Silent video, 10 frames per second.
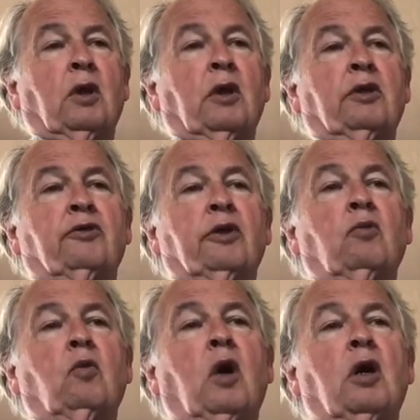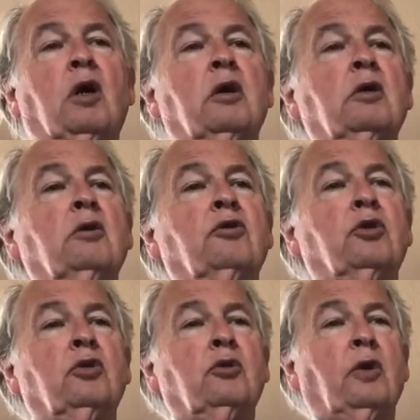let's see, 1,
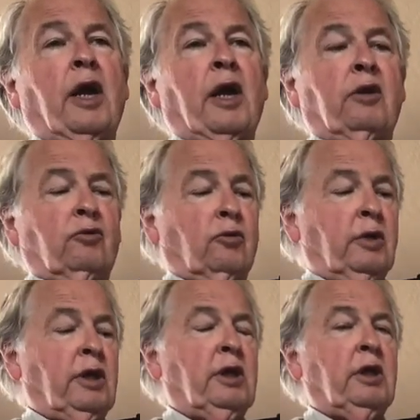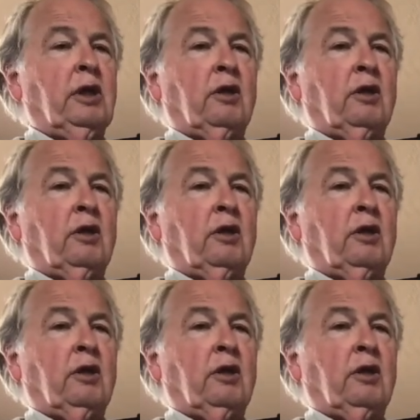2, and 3,